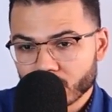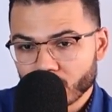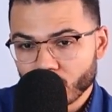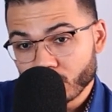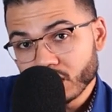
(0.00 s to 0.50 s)

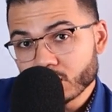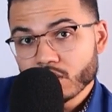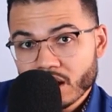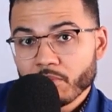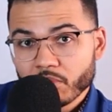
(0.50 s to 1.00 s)
Or you need
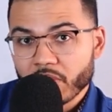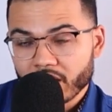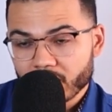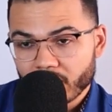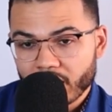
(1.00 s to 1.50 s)
to
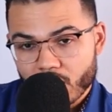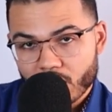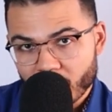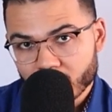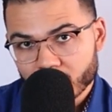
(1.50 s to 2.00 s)
implement an
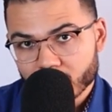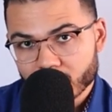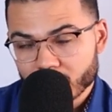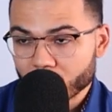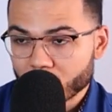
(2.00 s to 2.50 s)
automation
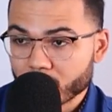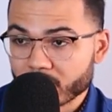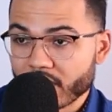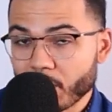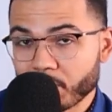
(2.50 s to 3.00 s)
system in terms
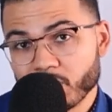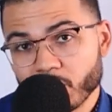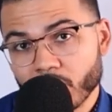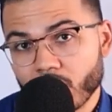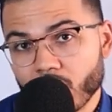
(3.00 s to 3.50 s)
of how people
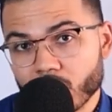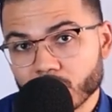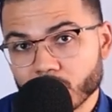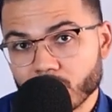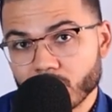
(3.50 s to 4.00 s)
book
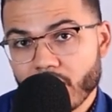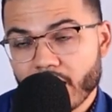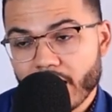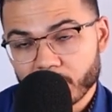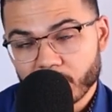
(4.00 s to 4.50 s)
calls with you,
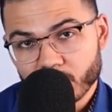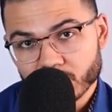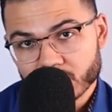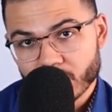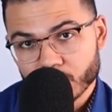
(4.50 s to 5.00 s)
how do people
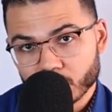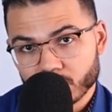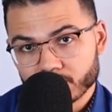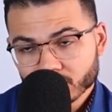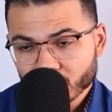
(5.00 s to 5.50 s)
schedule,
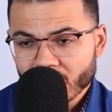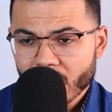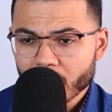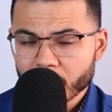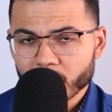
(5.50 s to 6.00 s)

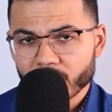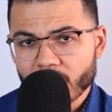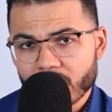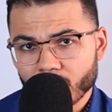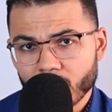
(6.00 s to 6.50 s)
how do people
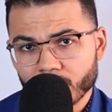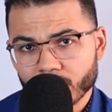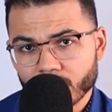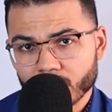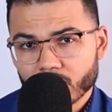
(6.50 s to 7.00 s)
follow up
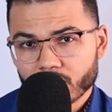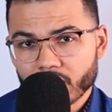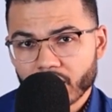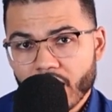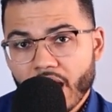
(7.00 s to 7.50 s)
with you, right?